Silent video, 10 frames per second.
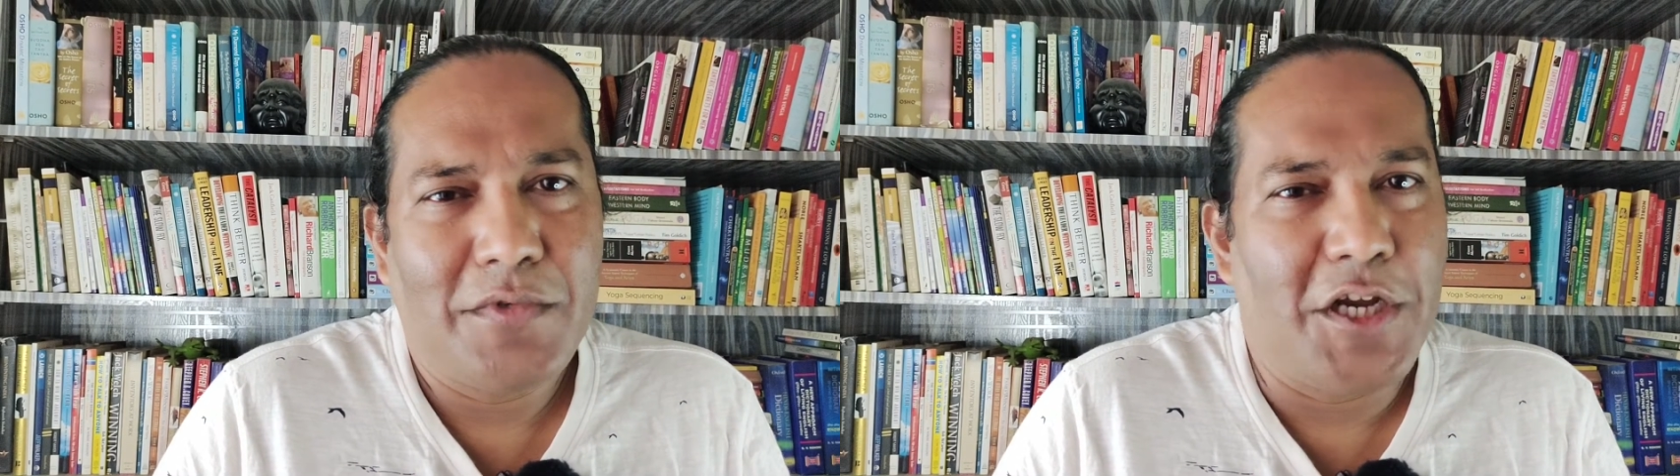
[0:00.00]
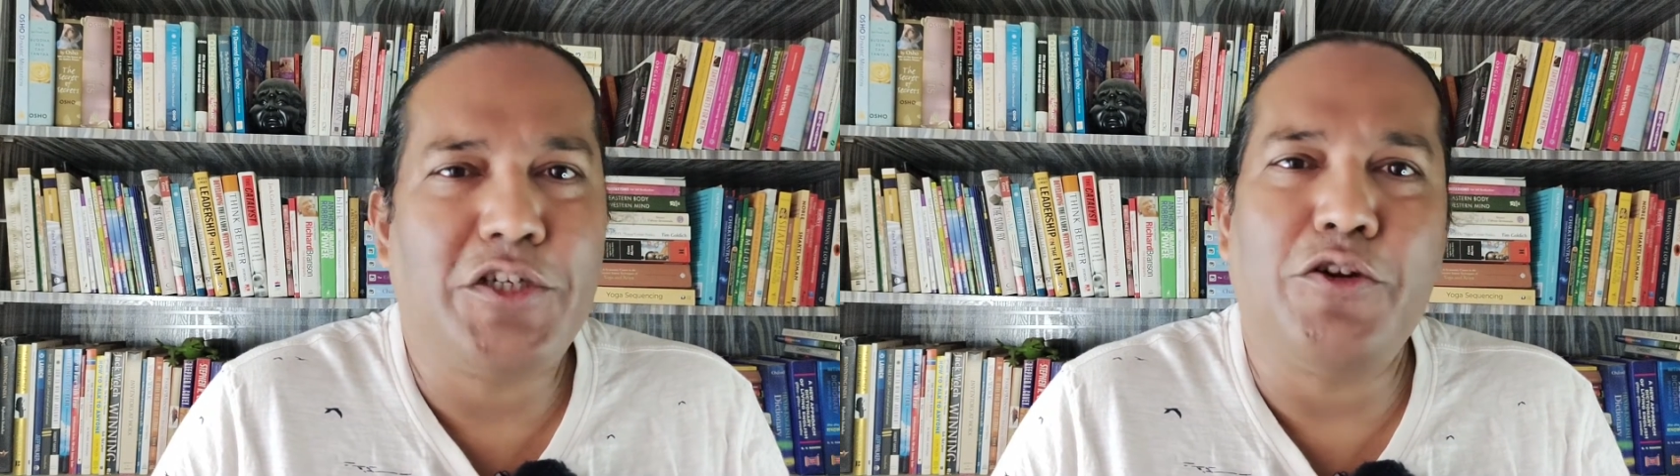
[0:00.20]

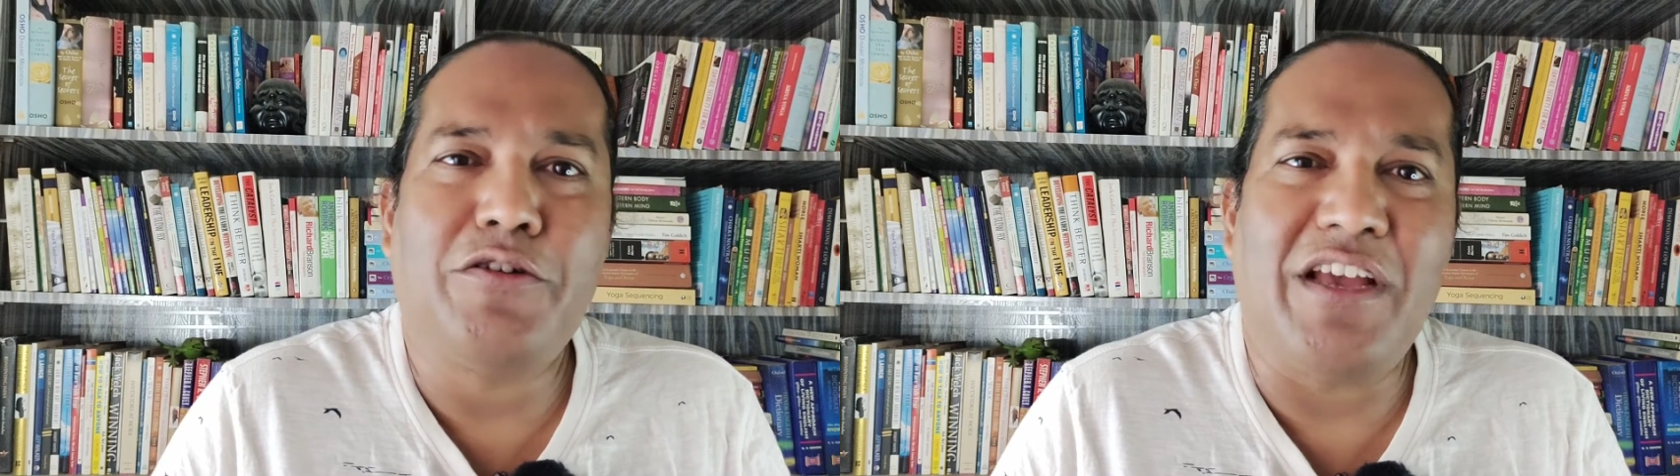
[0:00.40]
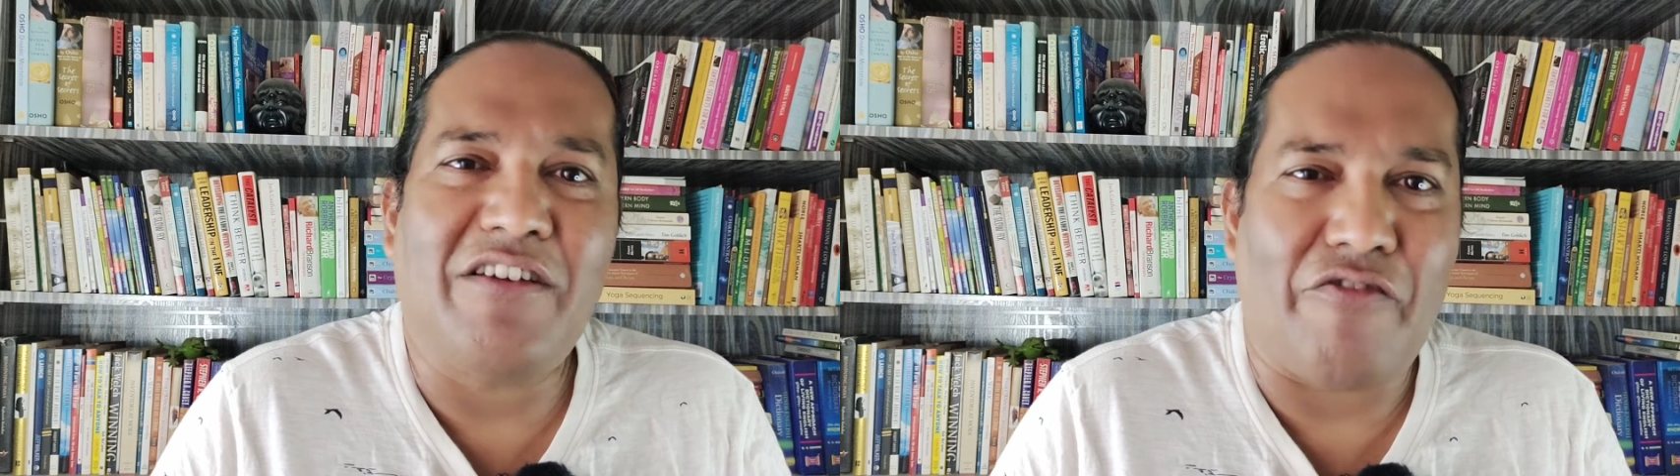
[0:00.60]
he should
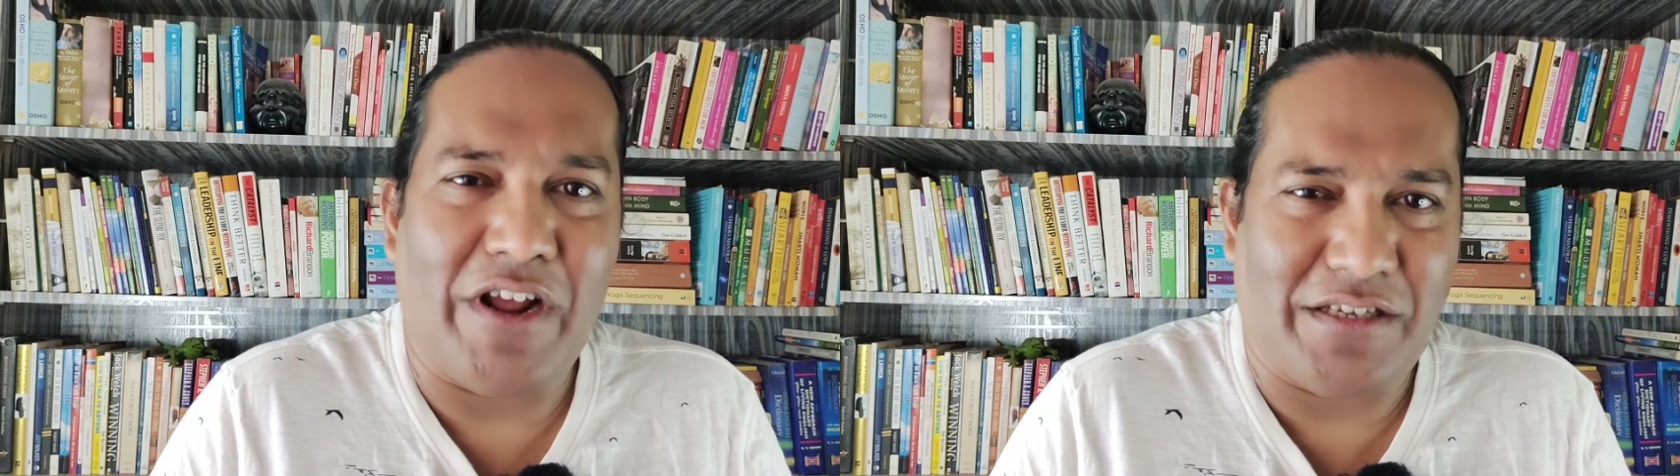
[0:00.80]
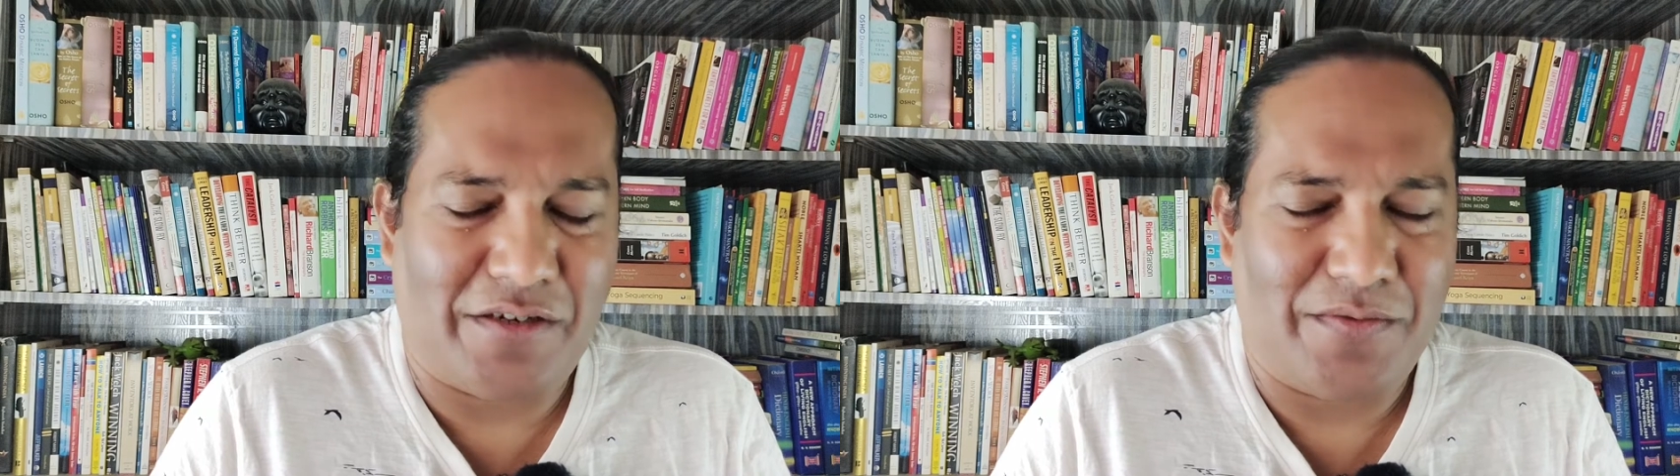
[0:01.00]
take rest.